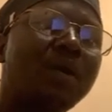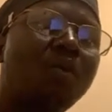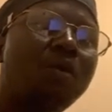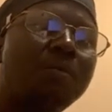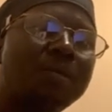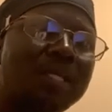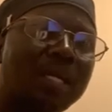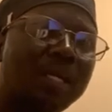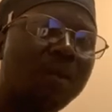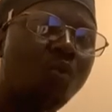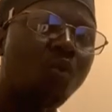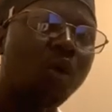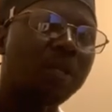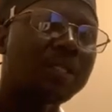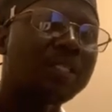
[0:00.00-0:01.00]
it will be take a
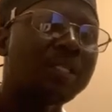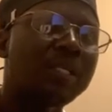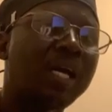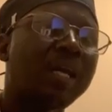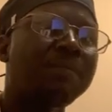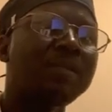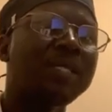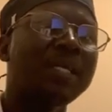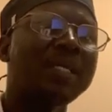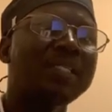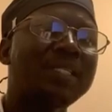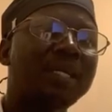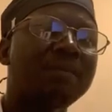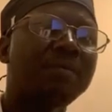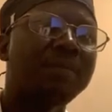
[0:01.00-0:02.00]
quality of life, but take a
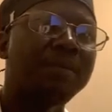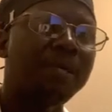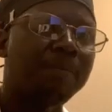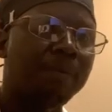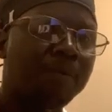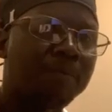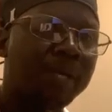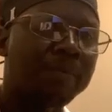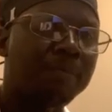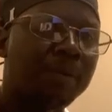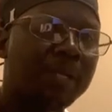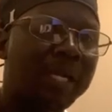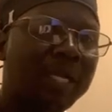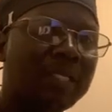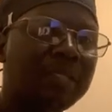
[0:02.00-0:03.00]
take me very
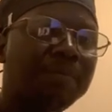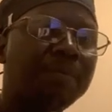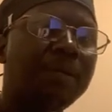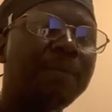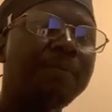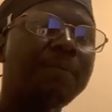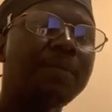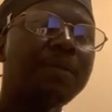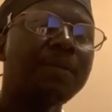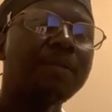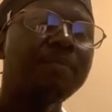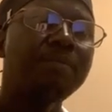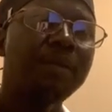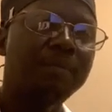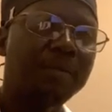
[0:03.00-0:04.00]
productive,
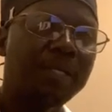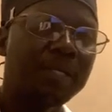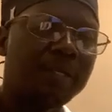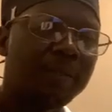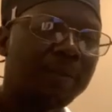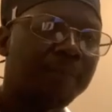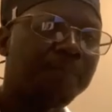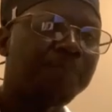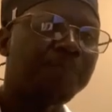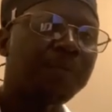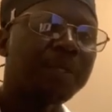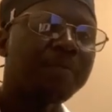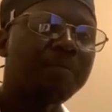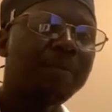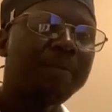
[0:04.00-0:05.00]
maybe
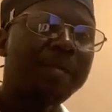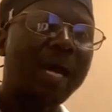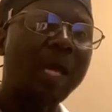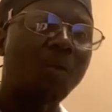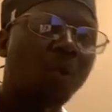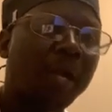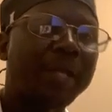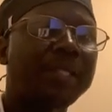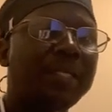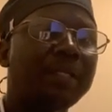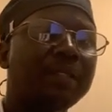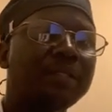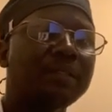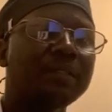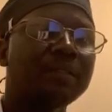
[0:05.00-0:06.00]
not look at you.
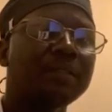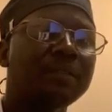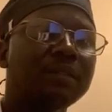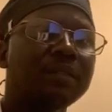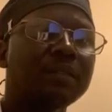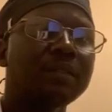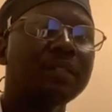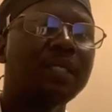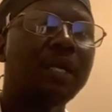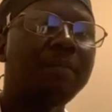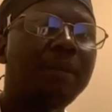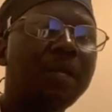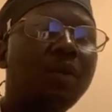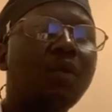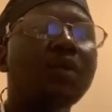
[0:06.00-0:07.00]

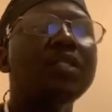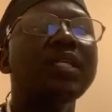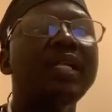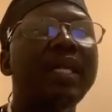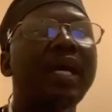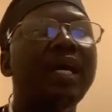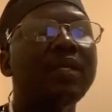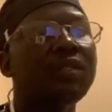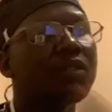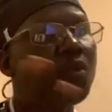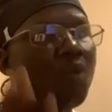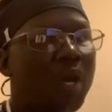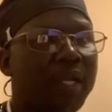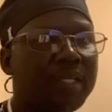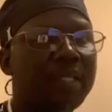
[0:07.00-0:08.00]
Manu which Lia to
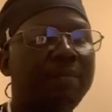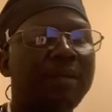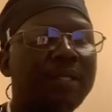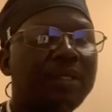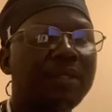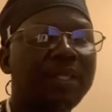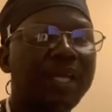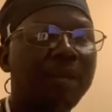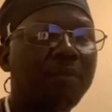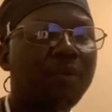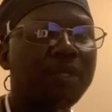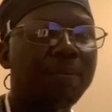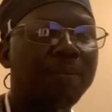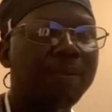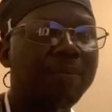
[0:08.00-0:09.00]
go at it, tell them
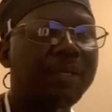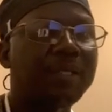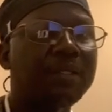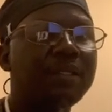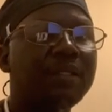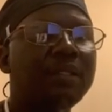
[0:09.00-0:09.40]
quick prevent.